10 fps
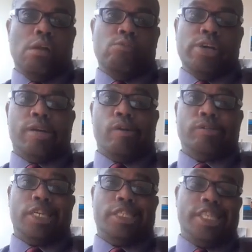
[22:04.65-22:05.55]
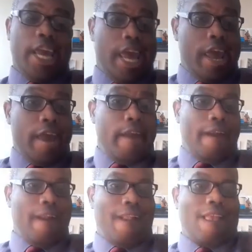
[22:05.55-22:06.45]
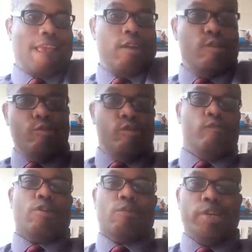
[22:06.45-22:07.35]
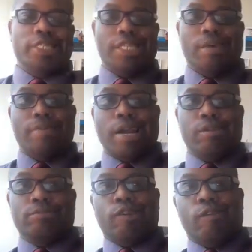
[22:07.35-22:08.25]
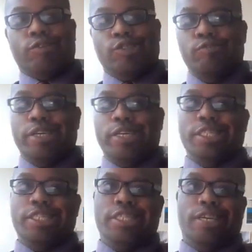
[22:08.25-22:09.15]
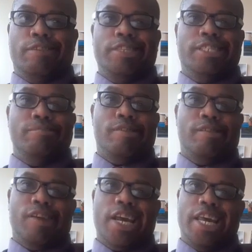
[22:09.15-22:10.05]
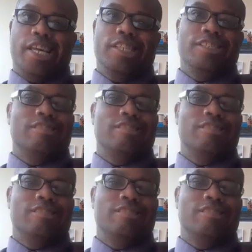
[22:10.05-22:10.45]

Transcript: We called her Kiki for a reason I'm not going to talk to because this is a Christian broadcast.